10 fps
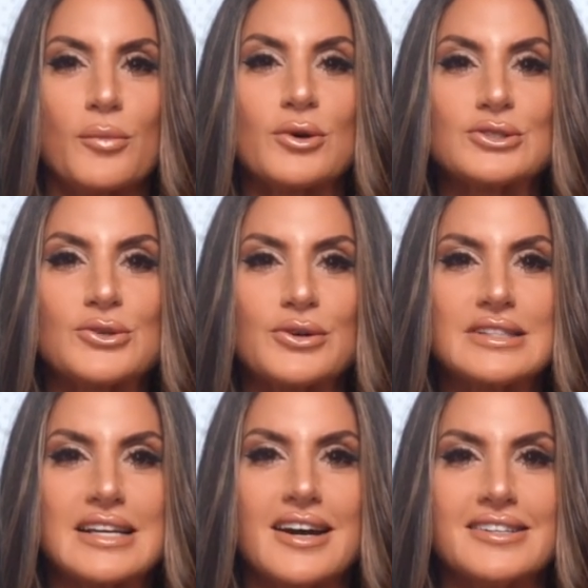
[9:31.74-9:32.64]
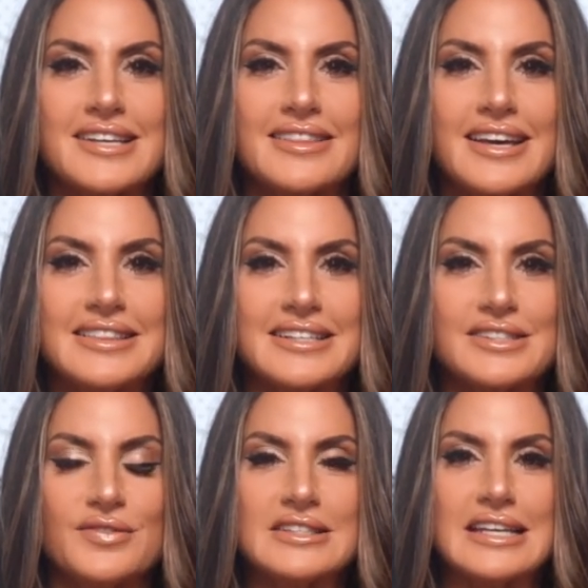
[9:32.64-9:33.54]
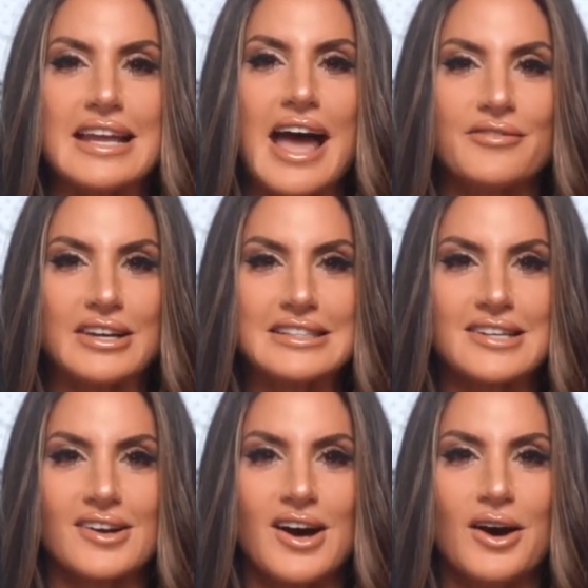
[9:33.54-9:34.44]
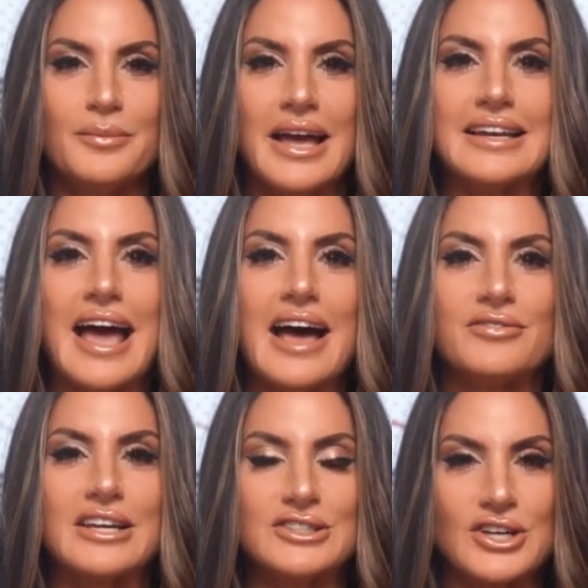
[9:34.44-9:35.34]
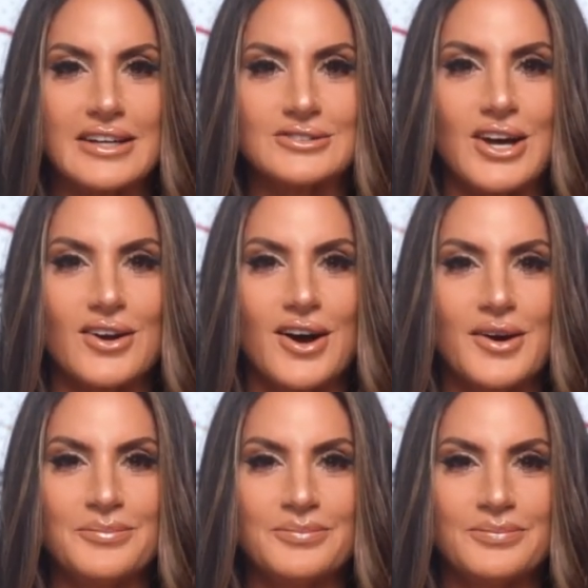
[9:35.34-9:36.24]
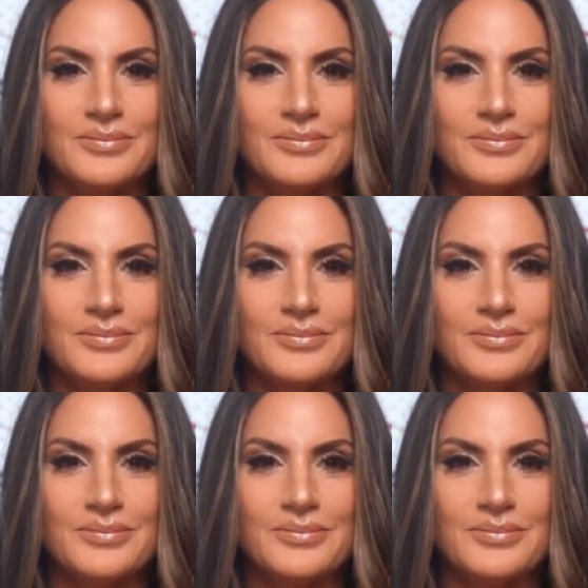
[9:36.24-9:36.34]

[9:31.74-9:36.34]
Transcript: For more stories and content like this, visit advocate.com and advocatechannel.com.